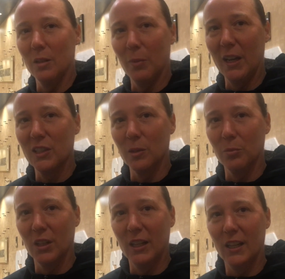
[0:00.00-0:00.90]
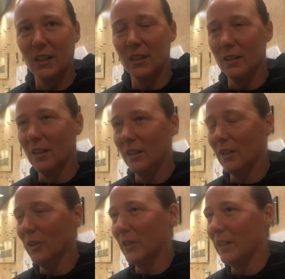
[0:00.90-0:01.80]
the pace of play and, and you
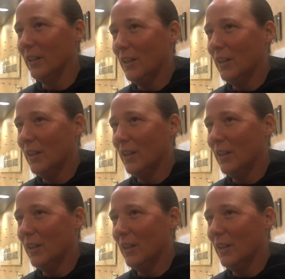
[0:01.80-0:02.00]
know and